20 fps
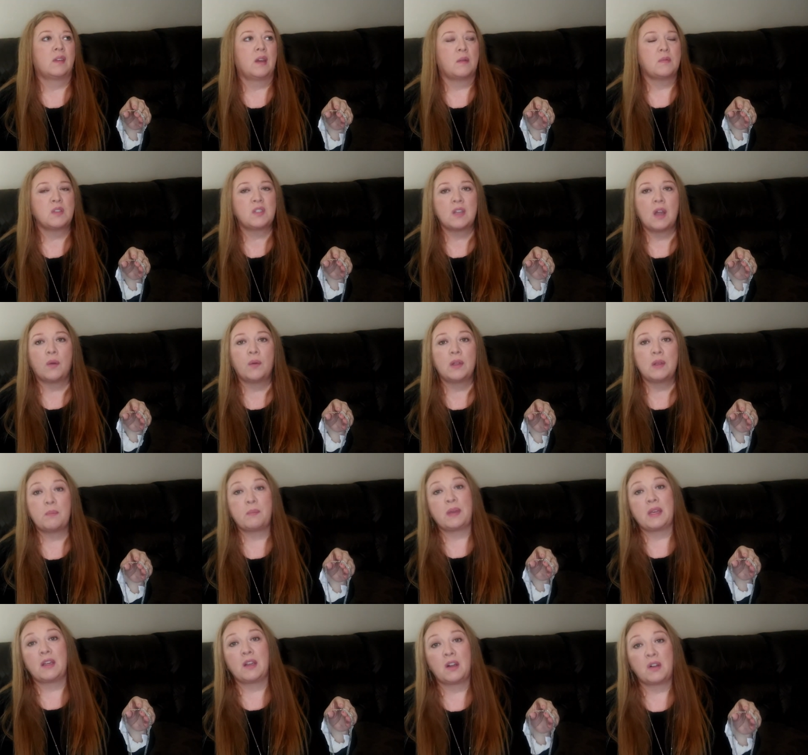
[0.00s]
I'm just not really
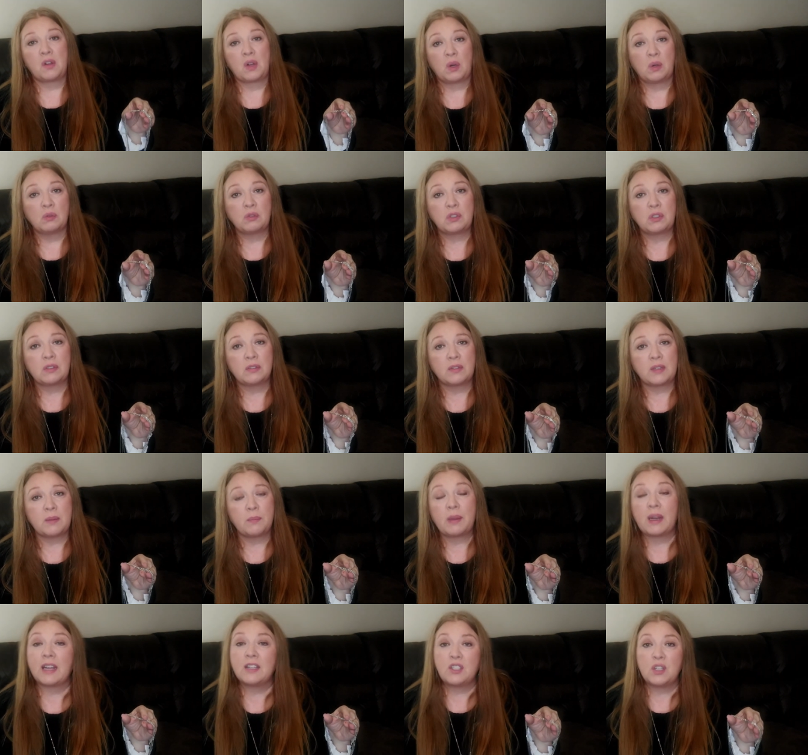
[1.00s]
big on gold jewelry,
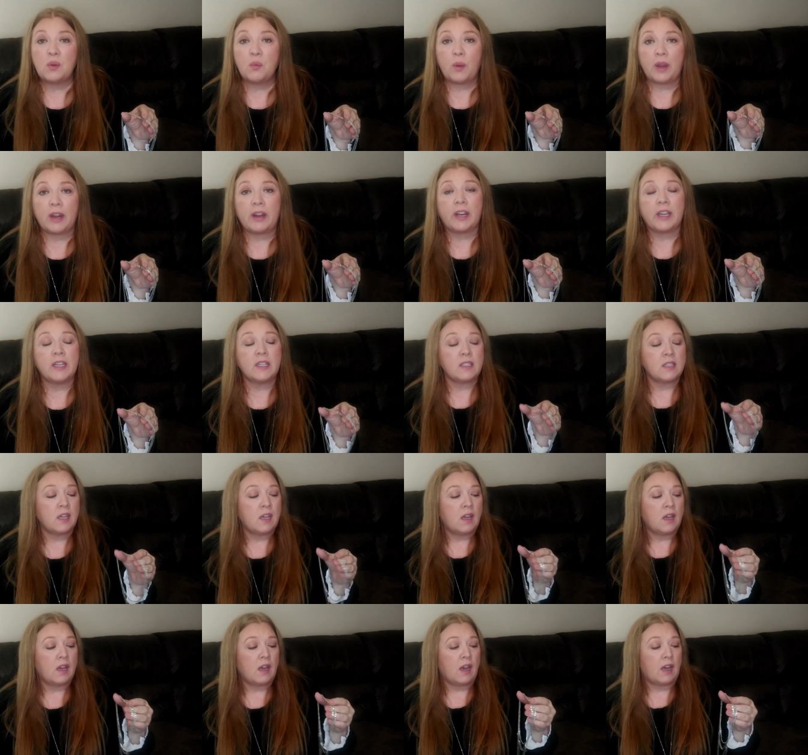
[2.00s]
but I do wear it.
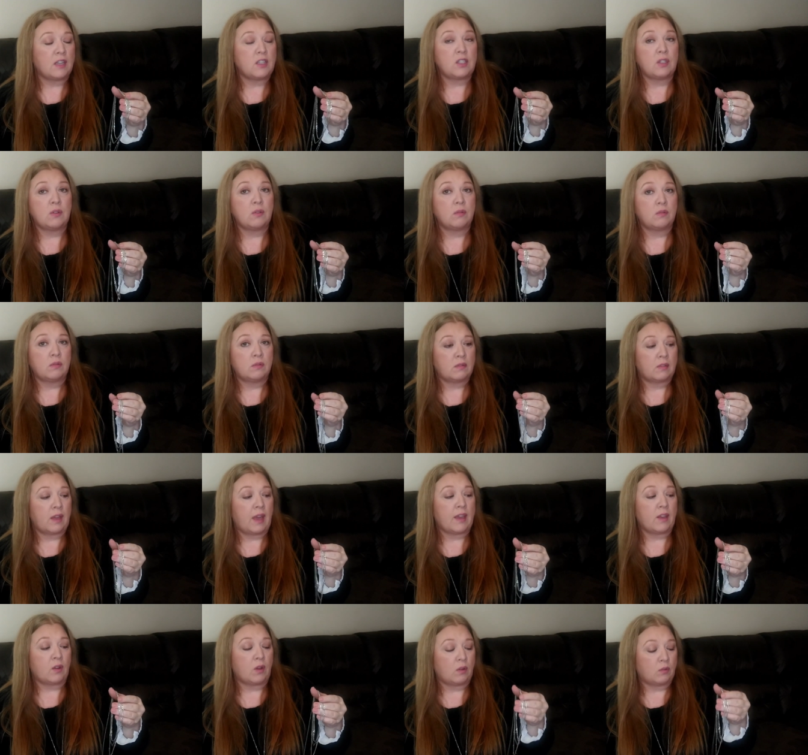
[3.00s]
I do
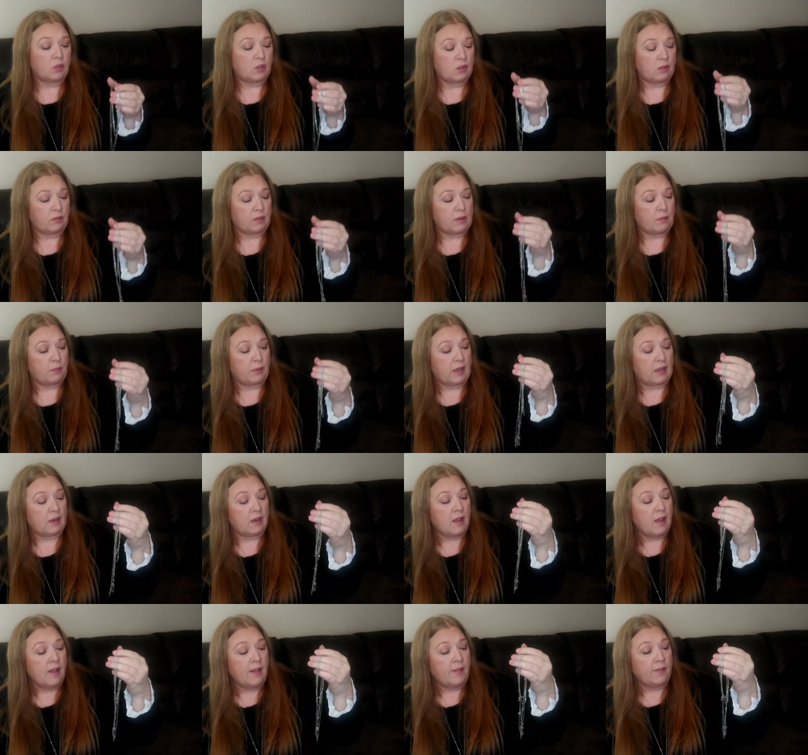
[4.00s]
like gold jewelry, but
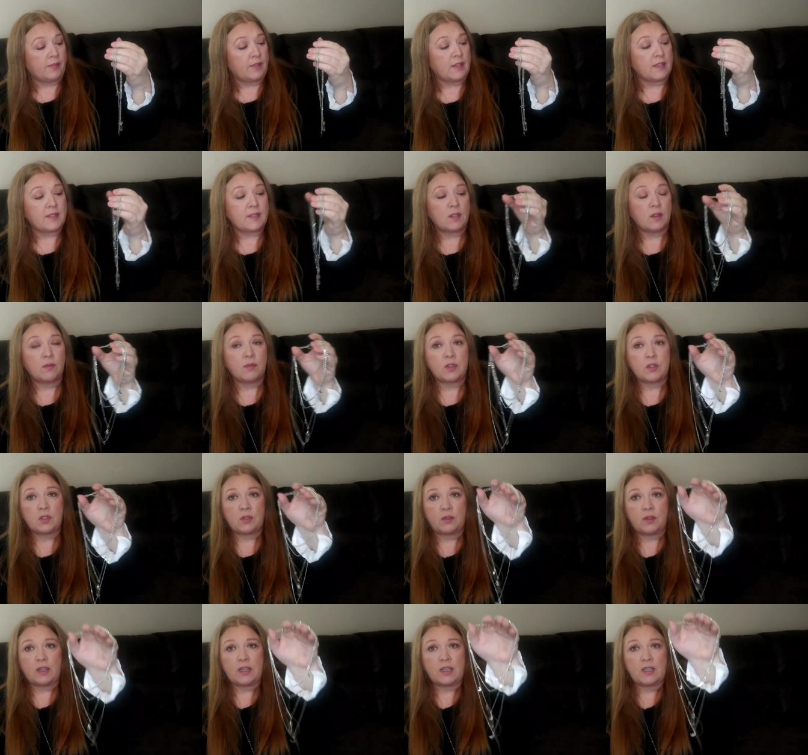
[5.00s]
this silver
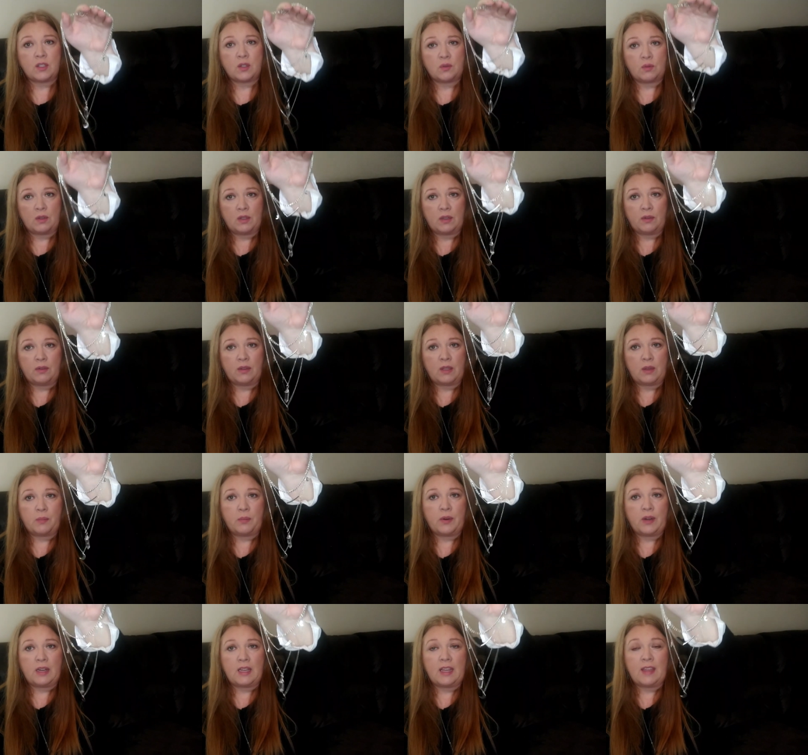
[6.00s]
jewelry is really, really
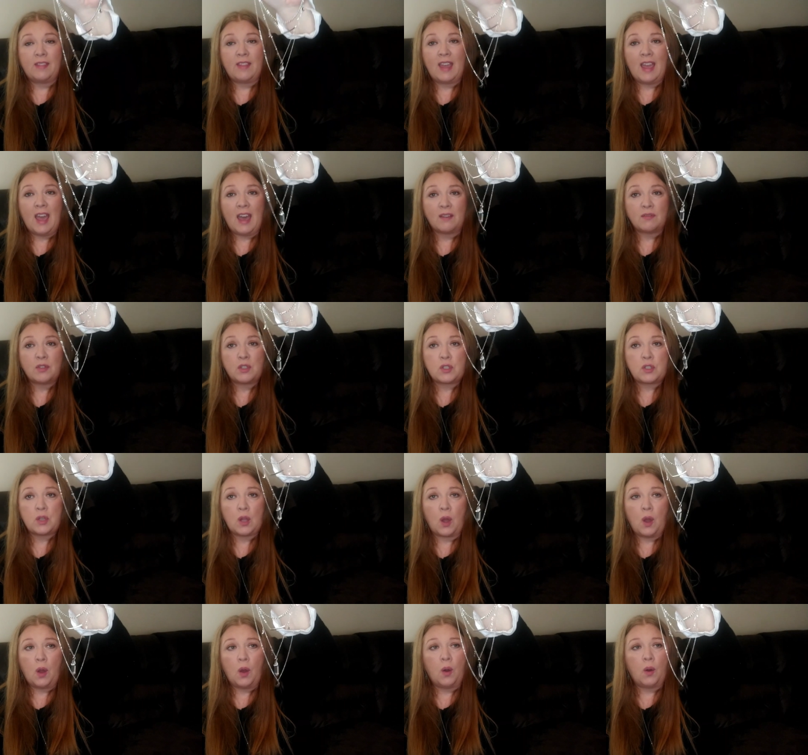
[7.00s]
pretty. And they have
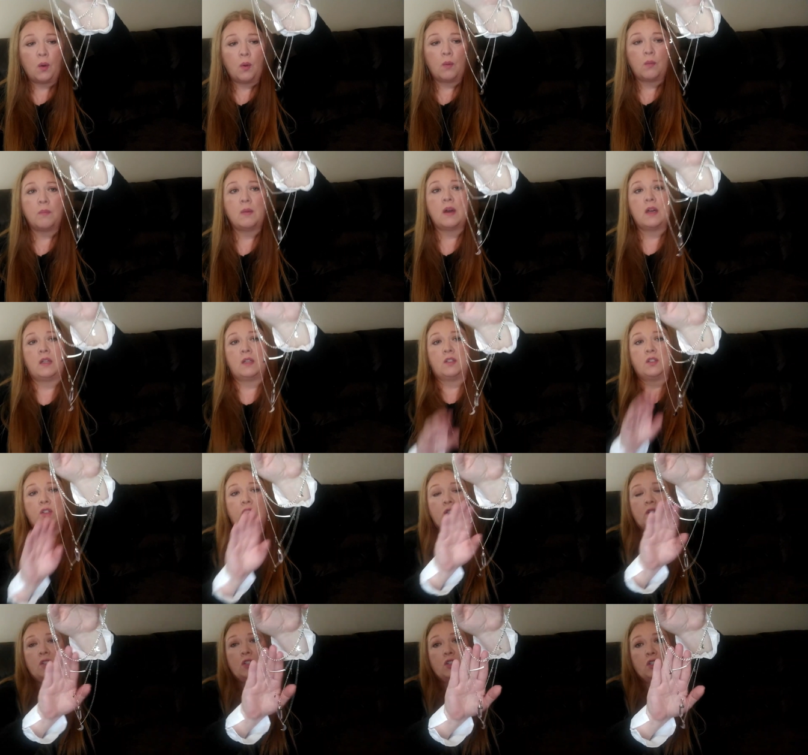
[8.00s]
so
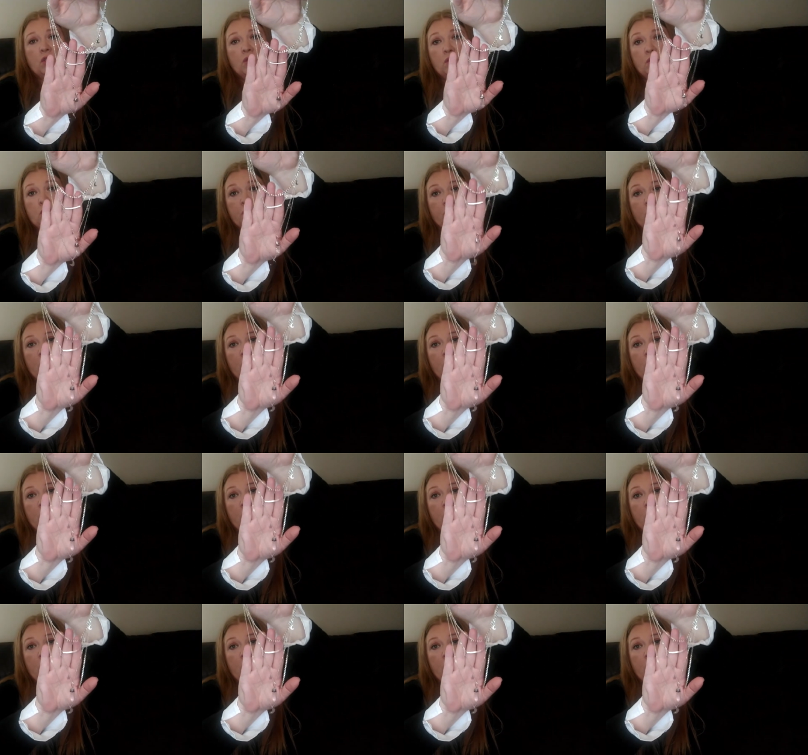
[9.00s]
much to choose